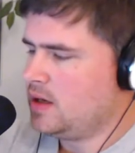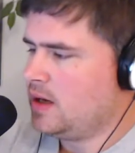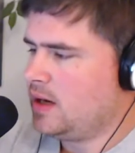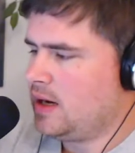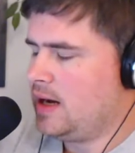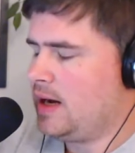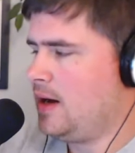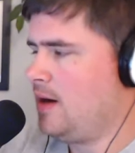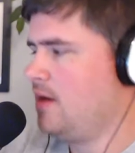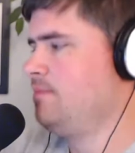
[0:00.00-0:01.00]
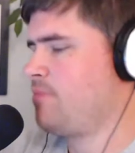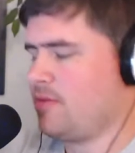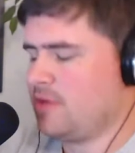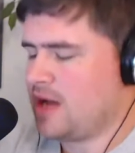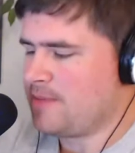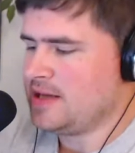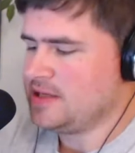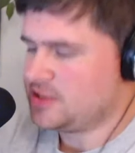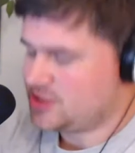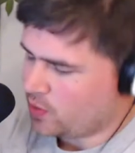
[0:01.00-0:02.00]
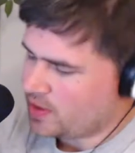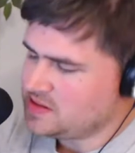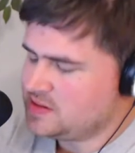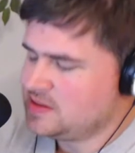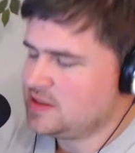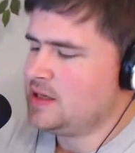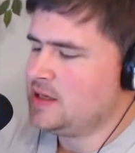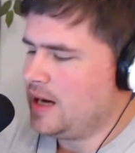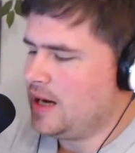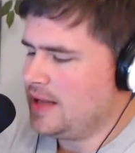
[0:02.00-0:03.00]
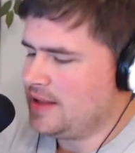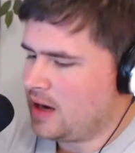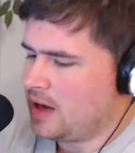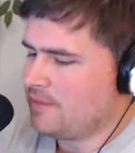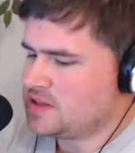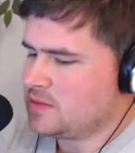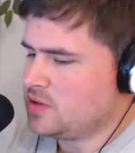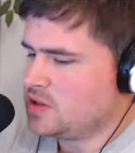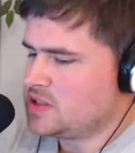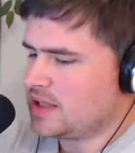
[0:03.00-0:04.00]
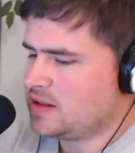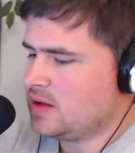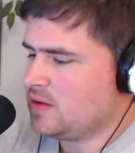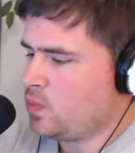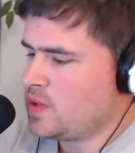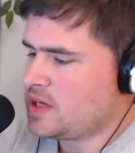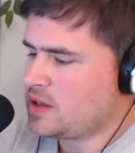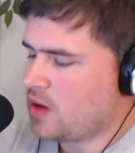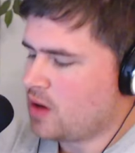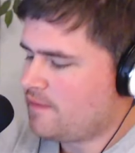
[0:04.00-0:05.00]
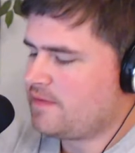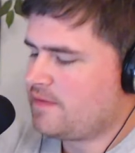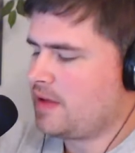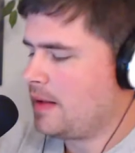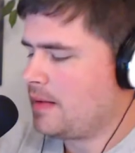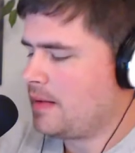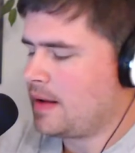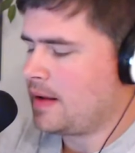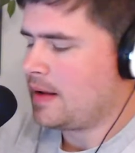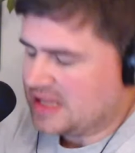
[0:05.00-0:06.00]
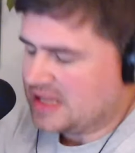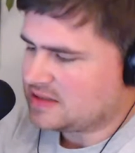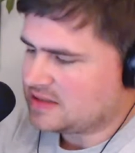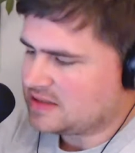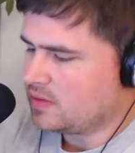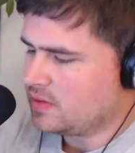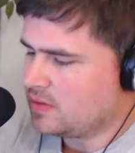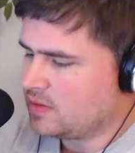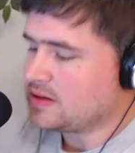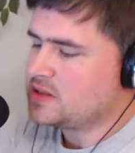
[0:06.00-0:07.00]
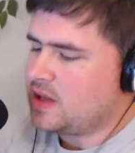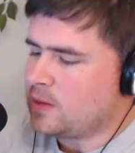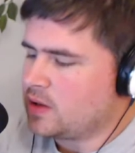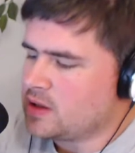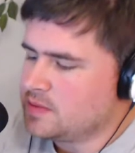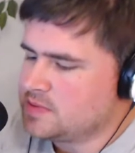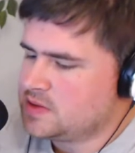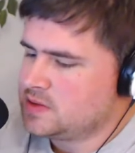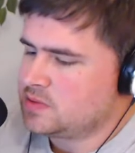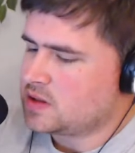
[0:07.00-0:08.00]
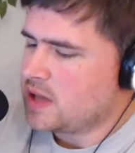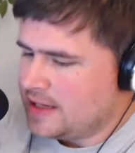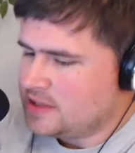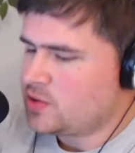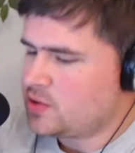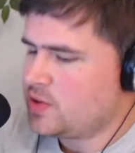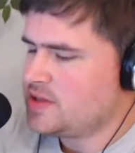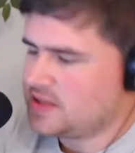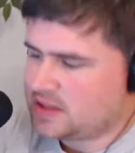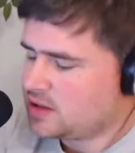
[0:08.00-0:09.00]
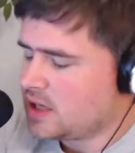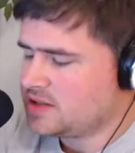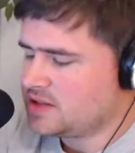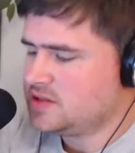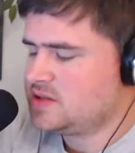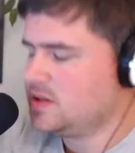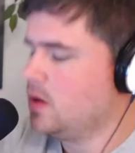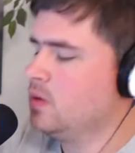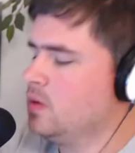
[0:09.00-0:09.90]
probably not by his choice. Then obviously when you take the week off, I think that's always a good thing when it comes to head injuries and concussions. So,